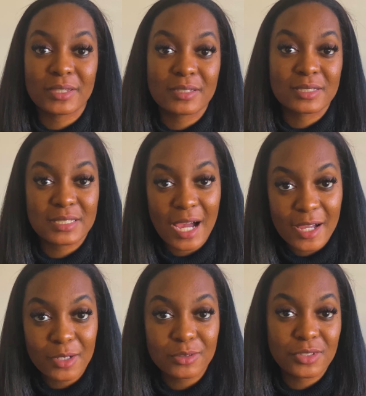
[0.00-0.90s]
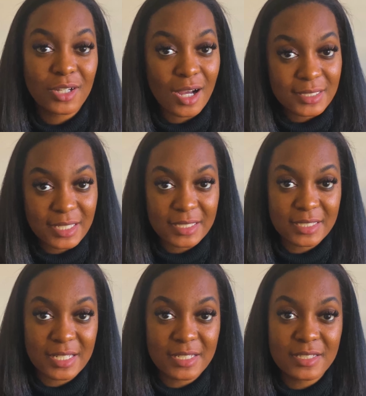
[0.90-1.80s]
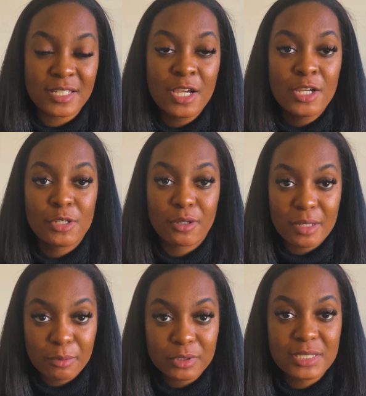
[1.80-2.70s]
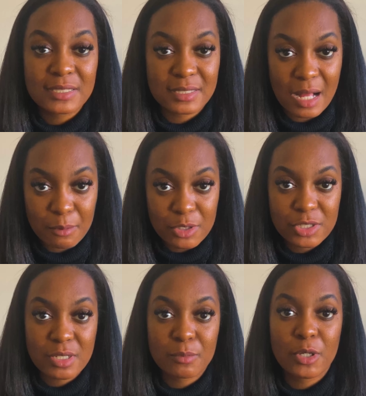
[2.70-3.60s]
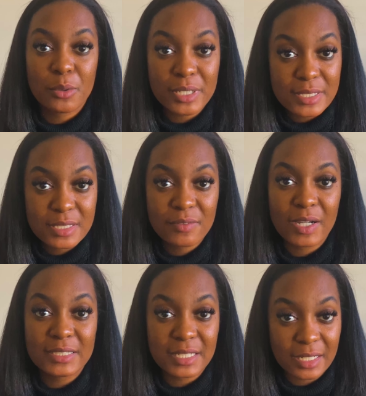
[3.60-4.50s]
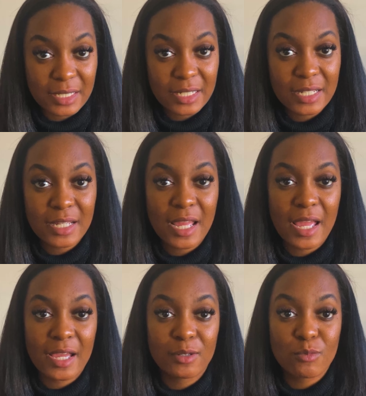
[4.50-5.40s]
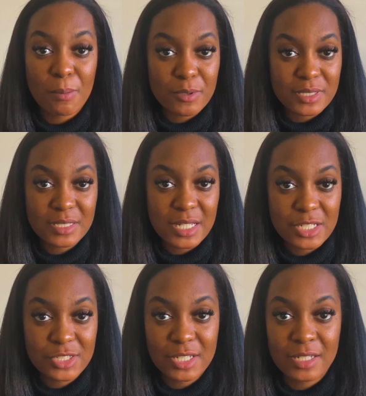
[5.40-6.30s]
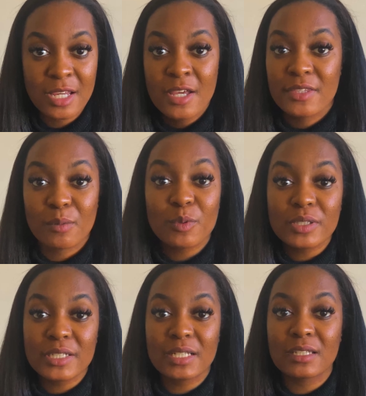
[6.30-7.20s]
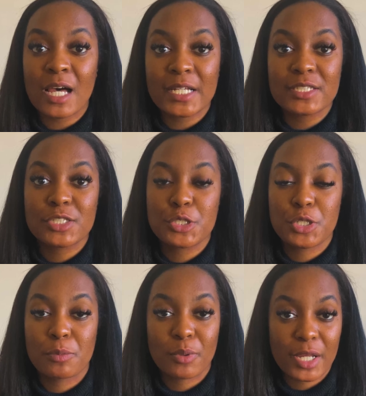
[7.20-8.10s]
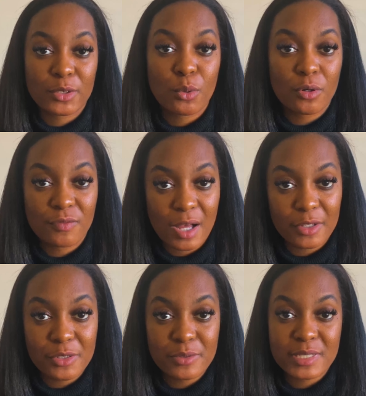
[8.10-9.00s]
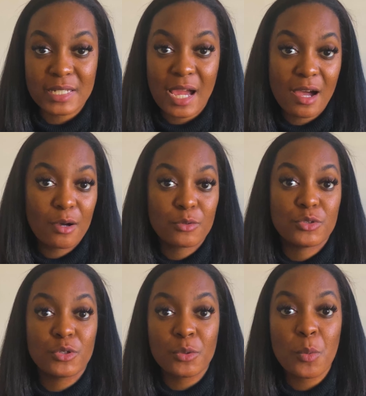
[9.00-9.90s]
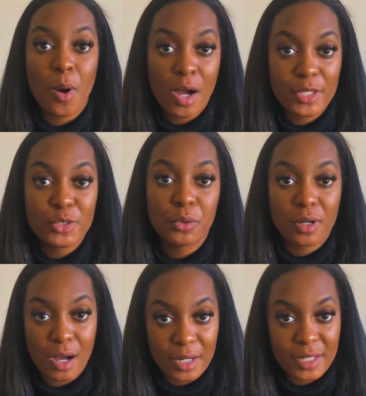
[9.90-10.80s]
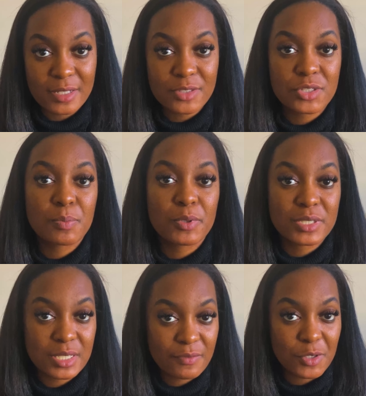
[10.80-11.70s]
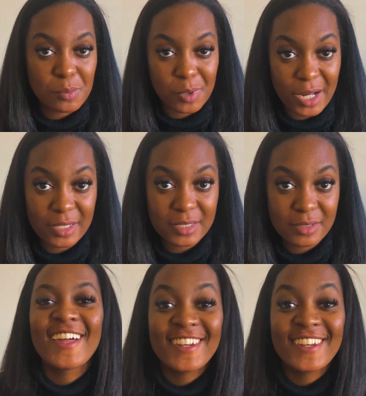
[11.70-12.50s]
the style or the context is, you're able to establish some cohesive identity and representation that really aligns to your brand core values and how you want your audience to perceive your brand.